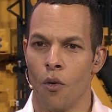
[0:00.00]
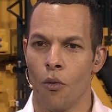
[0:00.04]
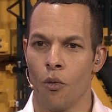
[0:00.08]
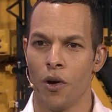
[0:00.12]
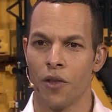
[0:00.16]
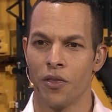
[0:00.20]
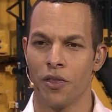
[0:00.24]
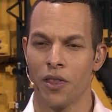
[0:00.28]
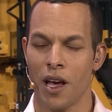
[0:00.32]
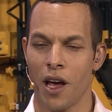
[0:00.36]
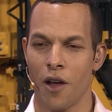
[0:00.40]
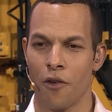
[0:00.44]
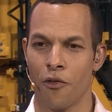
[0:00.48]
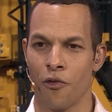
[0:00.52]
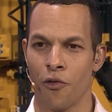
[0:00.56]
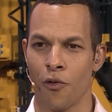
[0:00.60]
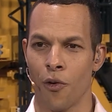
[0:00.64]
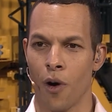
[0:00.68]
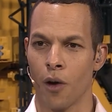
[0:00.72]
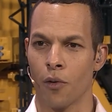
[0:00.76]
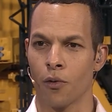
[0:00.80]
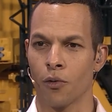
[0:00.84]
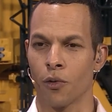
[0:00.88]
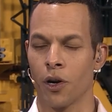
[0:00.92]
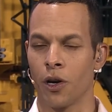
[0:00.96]
With that
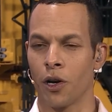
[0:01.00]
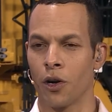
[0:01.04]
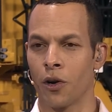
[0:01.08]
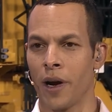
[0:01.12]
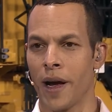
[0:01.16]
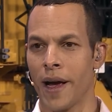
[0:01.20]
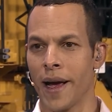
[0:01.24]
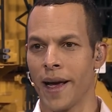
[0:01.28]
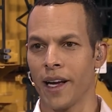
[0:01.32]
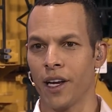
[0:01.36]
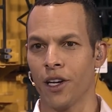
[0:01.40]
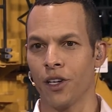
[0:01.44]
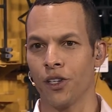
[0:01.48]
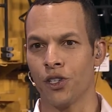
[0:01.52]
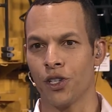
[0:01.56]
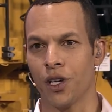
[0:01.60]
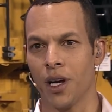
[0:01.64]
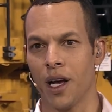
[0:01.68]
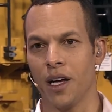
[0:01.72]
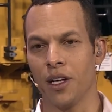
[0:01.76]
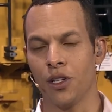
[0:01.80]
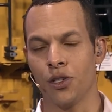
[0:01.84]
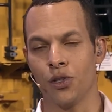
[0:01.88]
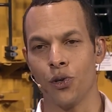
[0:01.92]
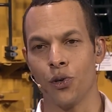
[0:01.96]
FrontRunner
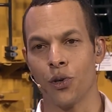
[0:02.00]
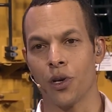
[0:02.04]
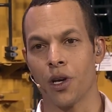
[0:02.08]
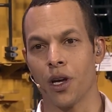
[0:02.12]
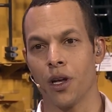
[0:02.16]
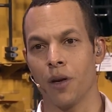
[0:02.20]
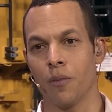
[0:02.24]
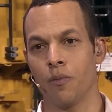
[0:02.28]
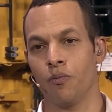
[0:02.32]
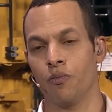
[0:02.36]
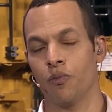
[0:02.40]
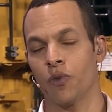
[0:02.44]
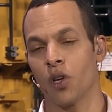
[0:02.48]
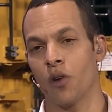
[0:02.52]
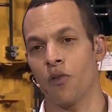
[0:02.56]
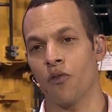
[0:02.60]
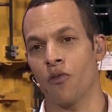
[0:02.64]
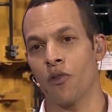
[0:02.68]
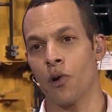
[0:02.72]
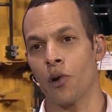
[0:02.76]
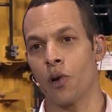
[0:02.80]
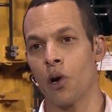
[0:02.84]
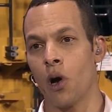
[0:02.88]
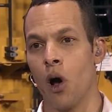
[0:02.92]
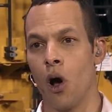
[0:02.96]
AHS, you can
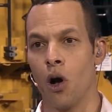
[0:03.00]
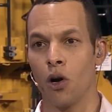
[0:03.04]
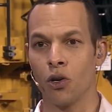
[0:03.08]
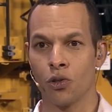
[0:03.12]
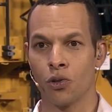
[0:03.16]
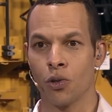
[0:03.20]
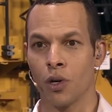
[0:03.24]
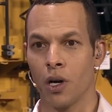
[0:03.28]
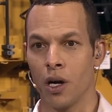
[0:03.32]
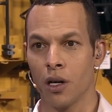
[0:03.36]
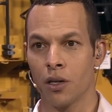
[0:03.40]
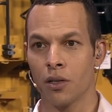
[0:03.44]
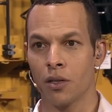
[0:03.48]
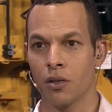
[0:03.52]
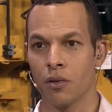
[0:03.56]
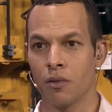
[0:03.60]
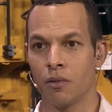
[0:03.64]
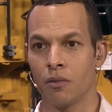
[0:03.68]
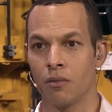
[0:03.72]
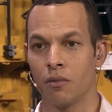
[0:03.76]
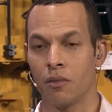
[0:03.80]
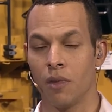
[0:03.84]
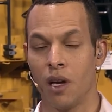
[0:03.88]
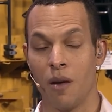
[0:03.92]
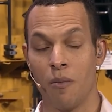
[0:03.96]
convert haul trucks
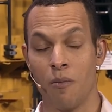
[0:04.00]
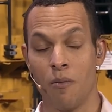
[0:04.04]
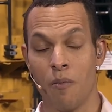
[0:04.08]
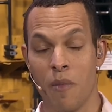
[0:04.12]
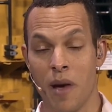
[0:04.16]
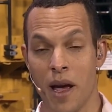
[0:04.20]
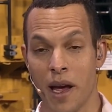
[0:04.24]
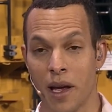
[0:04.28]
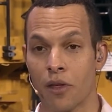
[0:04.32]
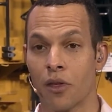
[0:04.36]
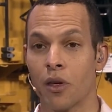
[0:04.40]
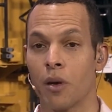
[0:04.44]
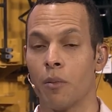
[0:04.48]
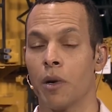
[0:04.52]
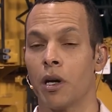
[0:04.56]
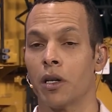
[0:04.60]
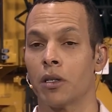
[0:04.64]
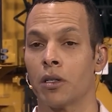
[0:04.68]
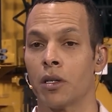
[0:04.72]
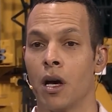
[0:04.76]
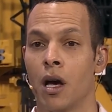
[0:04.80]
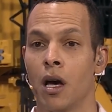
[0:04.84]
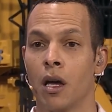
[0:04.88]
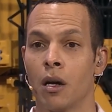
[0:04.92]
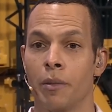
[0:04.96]
and make them
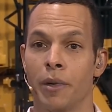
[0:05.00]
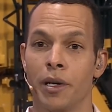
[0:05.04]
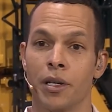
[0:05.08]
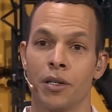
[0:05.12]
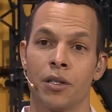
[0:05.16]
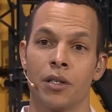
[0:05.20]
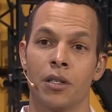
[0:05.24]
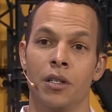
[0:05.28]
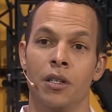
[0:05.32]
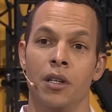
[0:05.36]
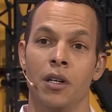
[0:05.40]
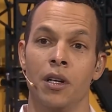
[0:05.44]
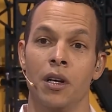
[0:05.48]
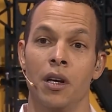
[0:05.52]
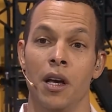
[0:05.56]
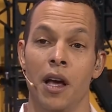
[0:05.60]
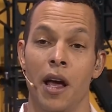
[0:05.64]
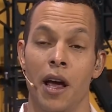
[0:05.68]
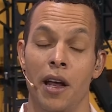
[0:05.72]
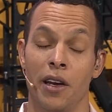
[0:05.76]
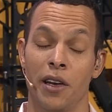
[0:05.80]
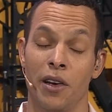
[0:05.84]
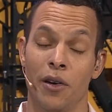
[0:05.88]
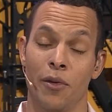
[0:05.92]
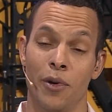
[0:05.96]
autonomous.
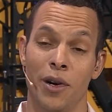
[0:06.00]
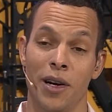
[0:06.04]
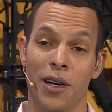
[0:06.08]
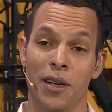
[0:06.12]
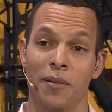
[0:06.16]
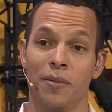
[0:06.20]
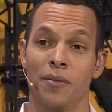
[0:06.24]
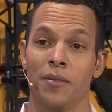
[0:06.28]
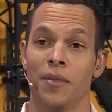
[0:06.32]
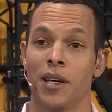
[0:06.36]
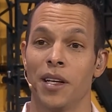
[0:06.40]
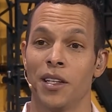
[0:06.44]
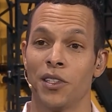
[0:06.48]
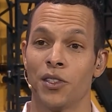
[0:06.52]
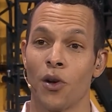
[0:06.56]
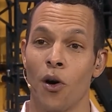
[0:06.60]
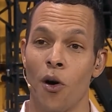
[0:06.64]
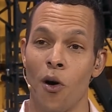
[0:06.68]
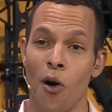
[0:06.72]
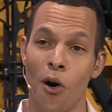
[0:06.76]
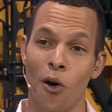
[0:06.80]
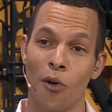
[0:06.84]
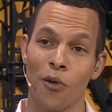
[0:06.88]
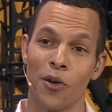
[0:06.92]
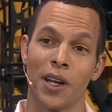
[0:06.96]
And you know what? It's
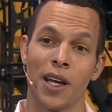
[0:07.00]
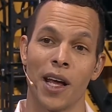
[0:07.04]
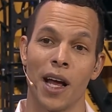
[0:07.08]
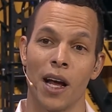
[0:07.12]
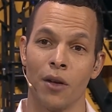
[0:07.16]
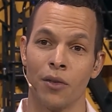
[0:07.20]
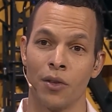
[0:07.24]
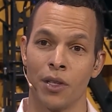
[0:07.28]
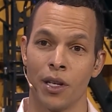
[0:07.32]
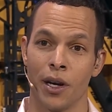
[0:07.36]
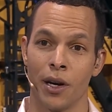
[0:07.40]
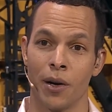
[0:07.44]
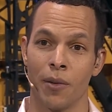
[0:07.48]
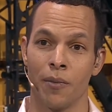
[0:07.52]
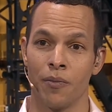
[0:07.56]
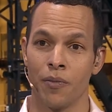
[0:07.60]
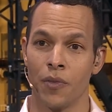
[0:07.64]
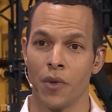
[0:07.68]
already out there.